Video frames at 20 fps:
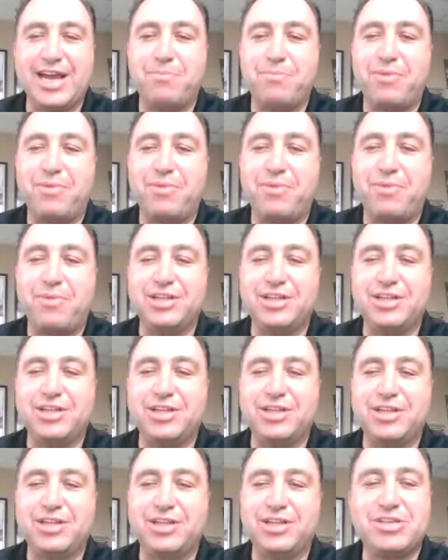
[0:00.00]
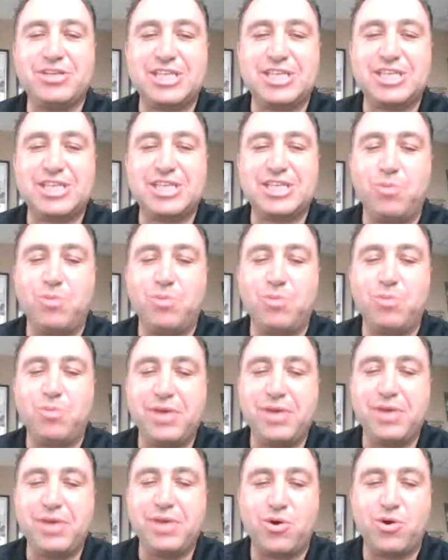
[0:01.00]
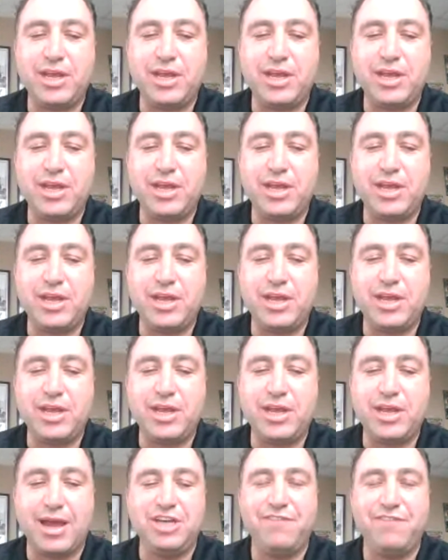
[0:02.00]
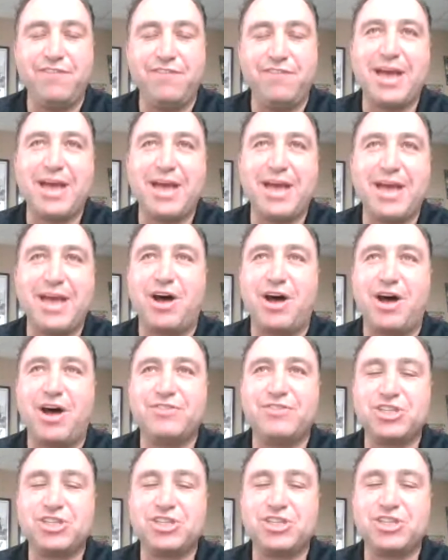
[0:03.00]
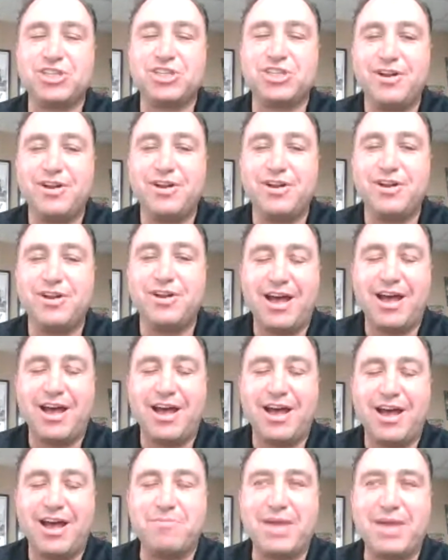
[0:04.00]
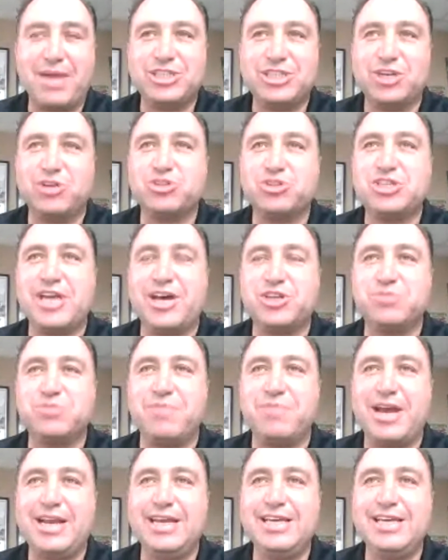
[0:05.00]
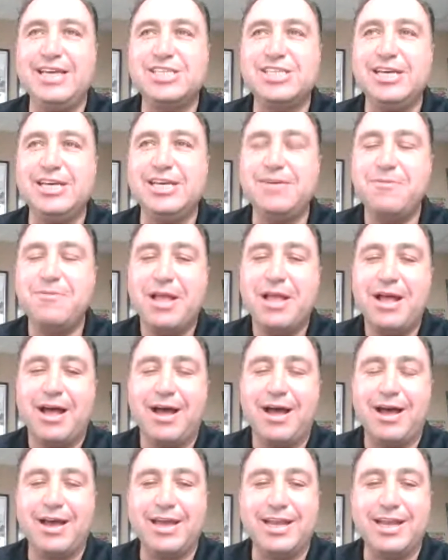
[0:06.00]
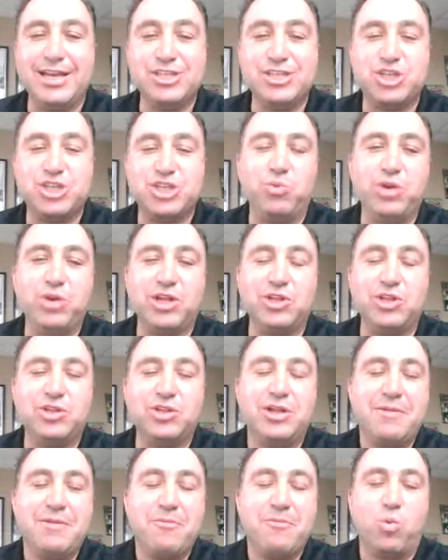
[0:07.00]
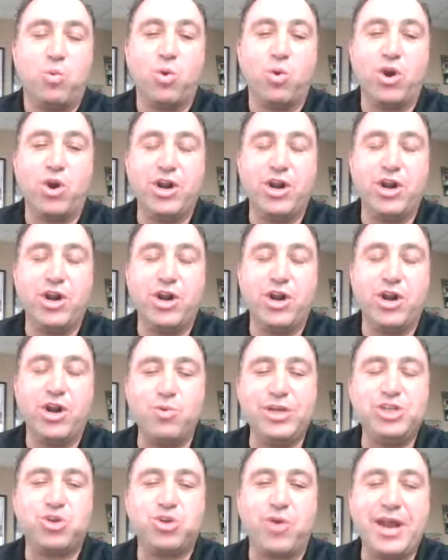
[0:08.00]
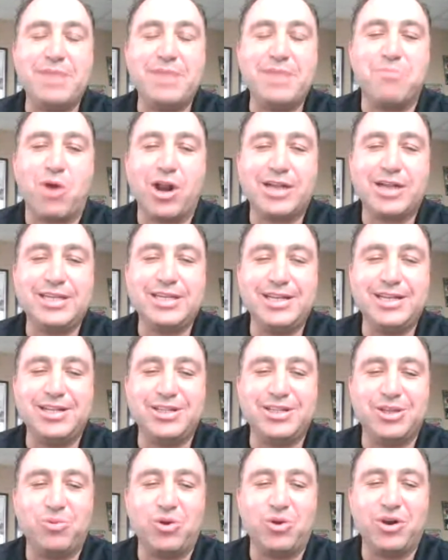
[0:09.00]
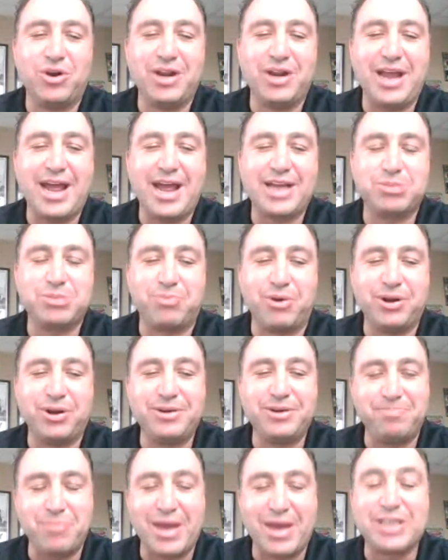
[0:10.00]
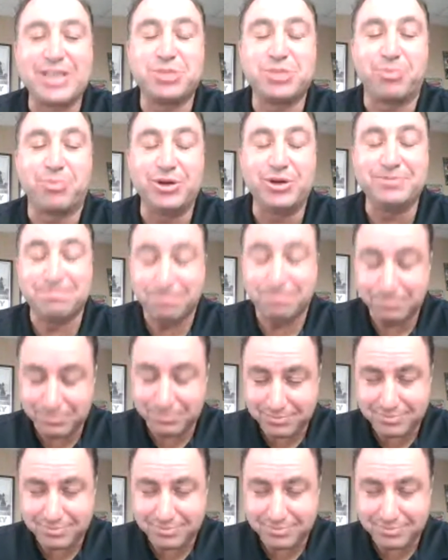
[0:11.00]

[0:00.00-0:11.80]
I apologize. My name is Sandro Pianconi. I am the Chief Mexpert Officer for Mexico Sales Made Easy. It is a real word now. We trademarked it, the word expert, Mexpert.